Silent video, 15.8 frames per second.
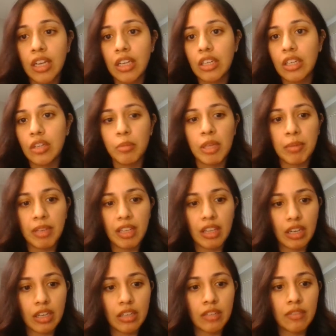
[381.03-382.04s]
maybe
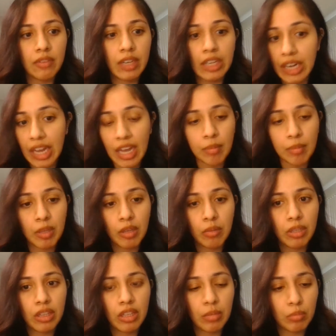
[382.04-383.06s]
they're very happy
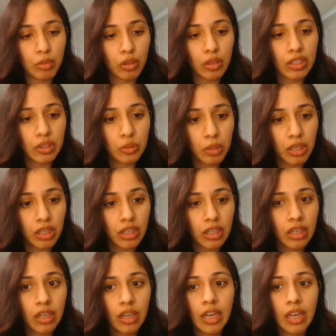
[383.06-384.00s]
with the employee's work